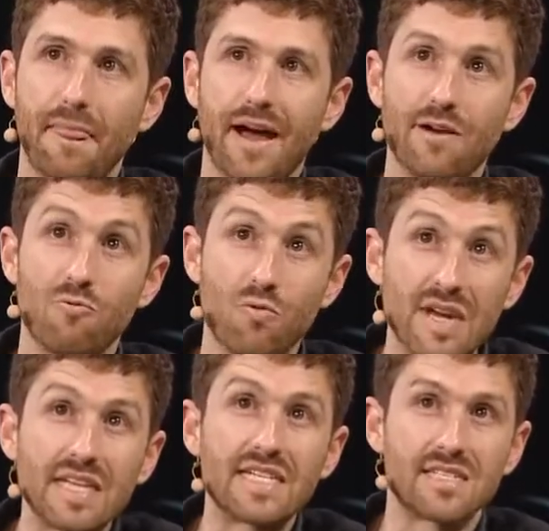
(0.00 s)
I
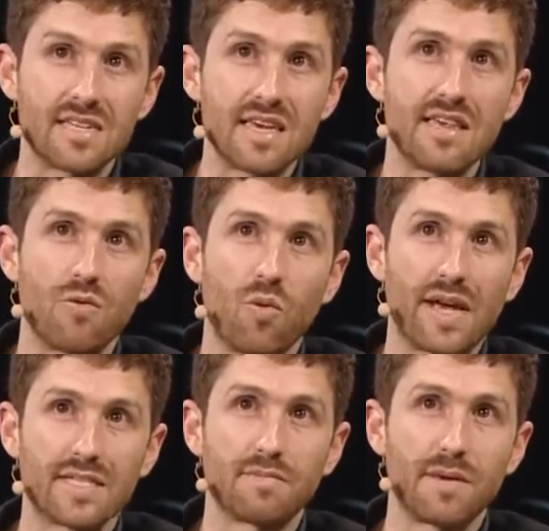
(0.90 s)
really see the
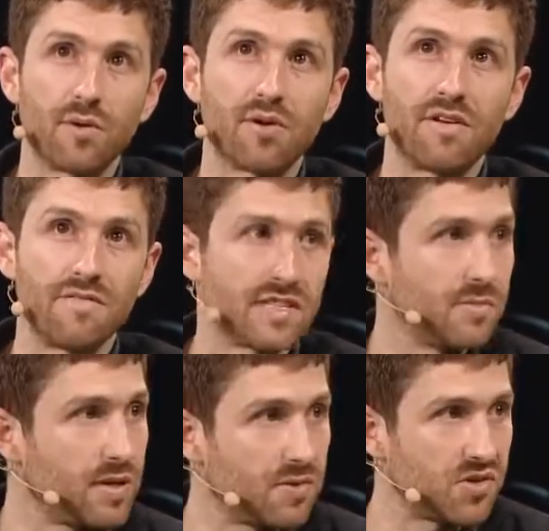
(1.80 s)
ways that people are
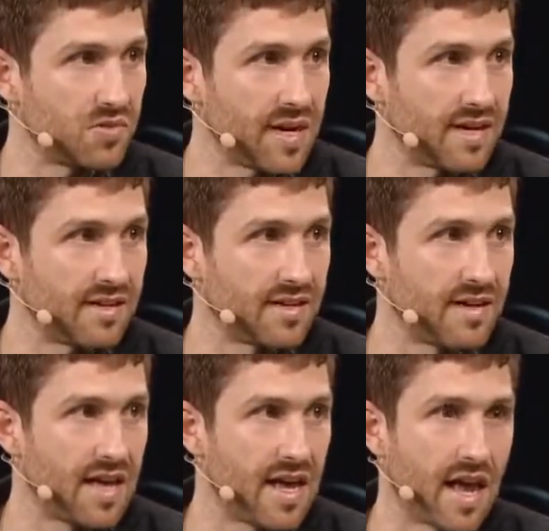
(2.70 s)
invisibly persuaded,
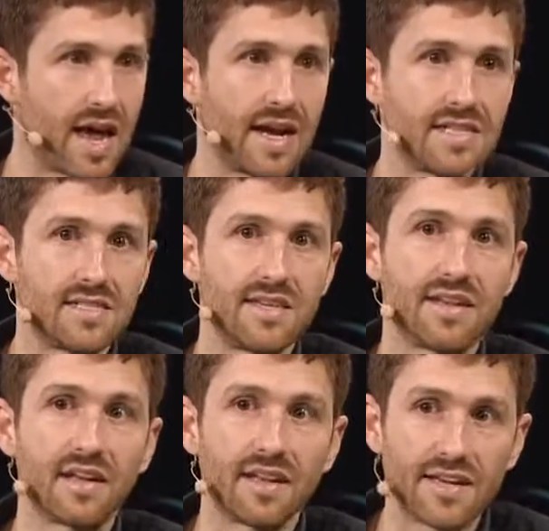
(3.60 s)
and I see that
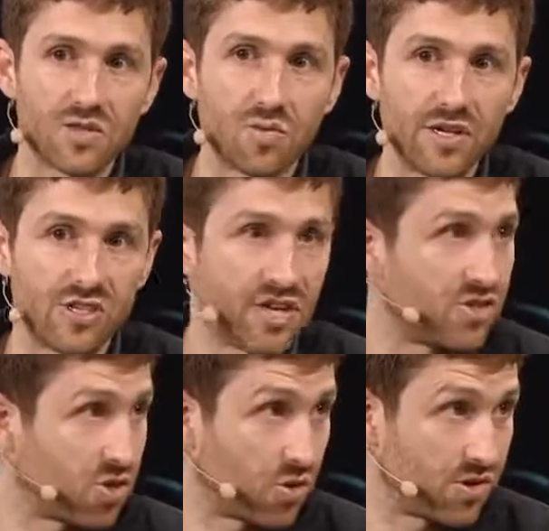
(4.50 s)
unless we
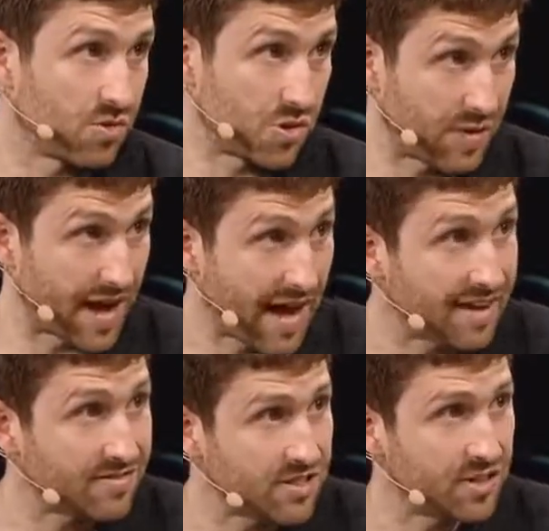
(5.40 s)
change course, which we
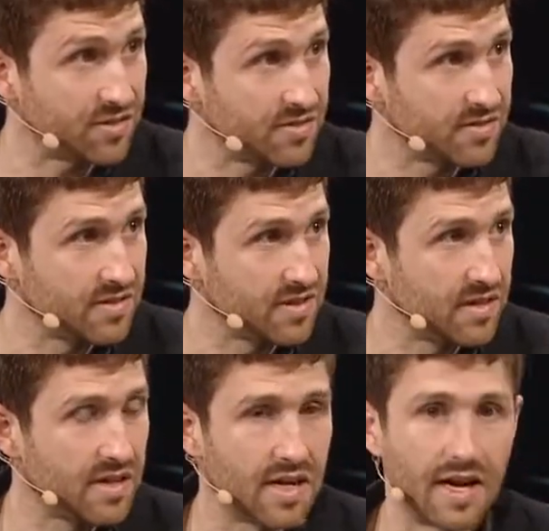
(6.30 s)
have to do,
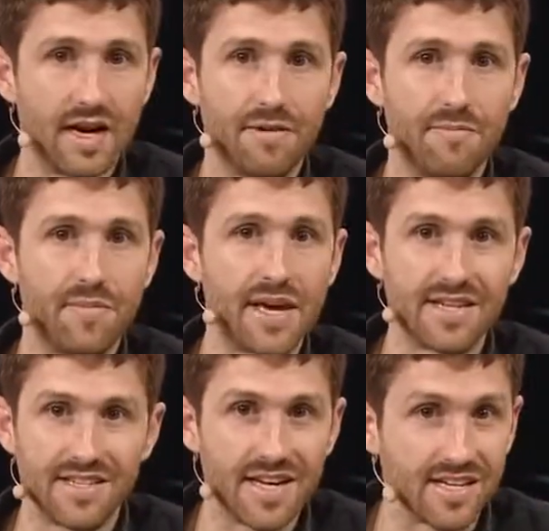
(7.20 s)

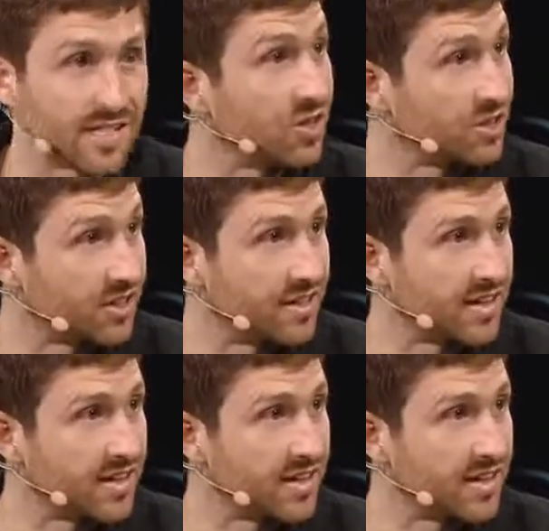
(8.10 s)
it doesn't look good.